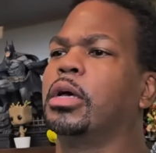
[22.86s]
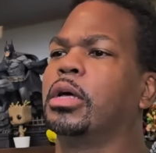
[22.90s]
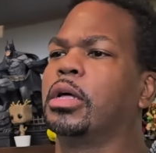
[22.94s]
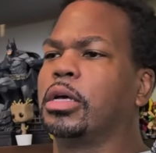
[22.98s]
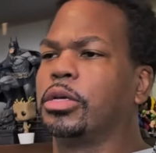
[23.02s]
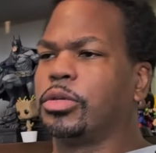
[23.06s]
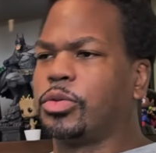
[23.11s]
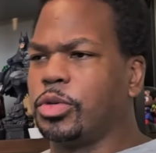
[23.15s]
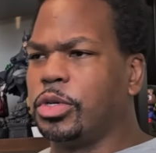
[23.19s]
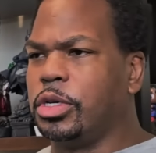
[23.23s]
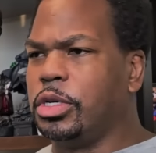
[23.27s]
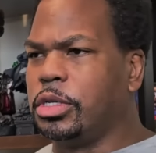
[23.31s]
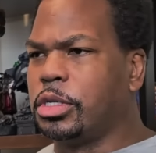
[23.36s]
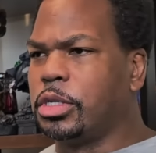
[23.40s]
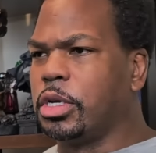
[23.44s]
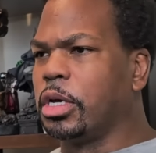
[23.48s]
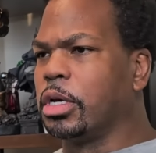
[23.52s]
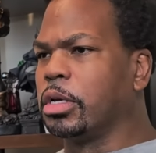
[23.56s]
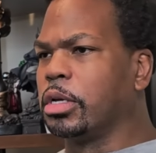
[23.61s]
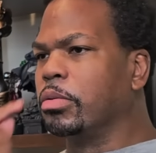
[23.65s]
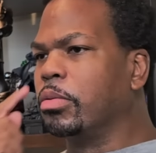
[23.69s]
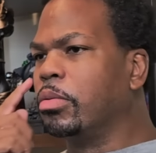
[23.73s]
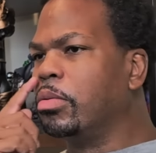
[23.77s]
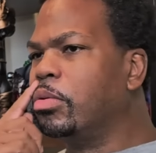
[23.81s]
That's what he
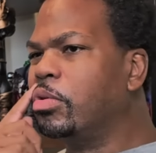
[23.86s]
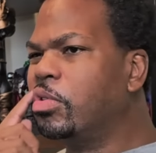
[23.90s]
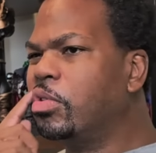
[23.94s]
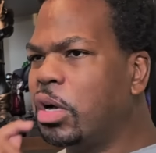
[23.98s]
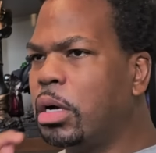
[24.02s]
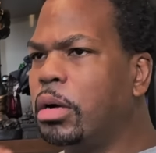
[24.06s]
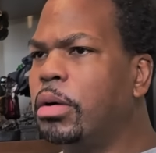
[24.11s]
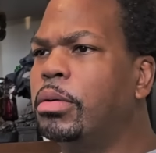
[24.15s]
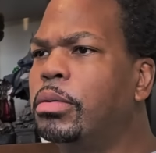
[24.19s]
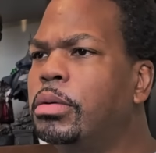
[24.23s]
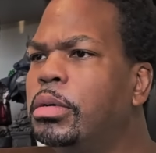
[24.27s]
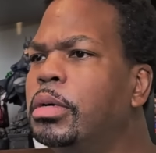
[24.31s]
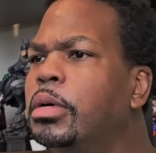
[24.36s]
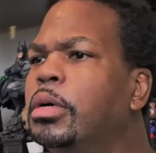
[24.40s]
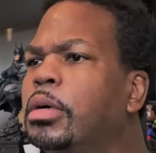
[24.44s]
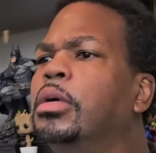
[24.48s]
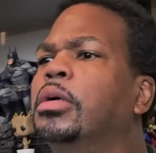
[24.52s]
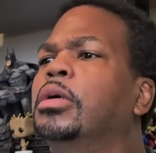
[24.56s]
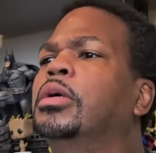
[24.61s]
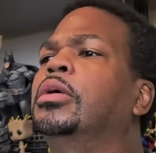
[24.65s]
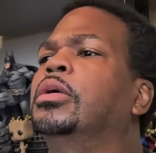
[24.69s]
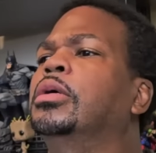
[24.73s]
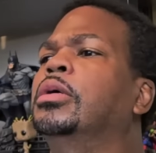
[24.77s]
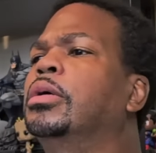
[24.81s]
said. It just feels
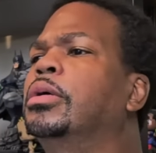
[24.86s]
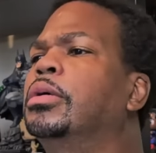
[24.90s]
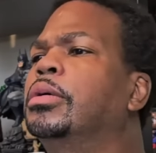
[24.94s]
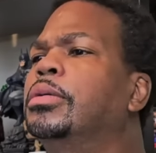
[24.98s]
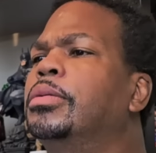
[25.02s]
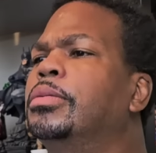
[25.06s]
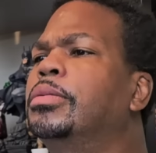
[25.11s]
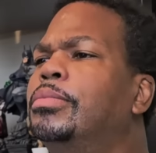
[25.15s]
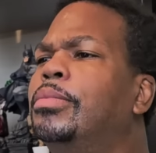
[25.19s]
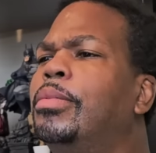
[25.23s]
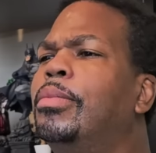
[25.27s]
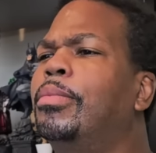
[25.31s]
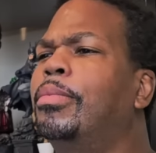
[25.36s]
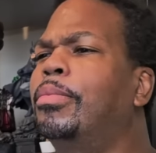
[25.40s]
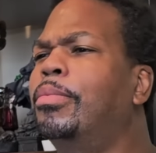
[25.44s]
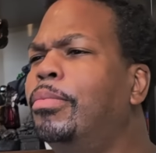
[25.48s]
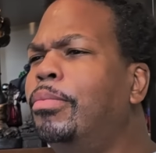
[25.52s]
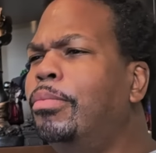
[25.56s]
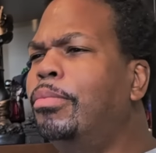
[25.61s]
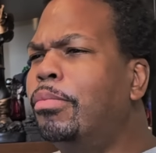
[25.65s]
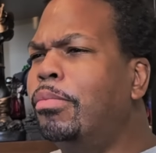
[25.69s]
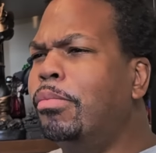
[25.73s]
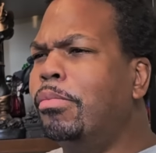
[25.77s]
like the one.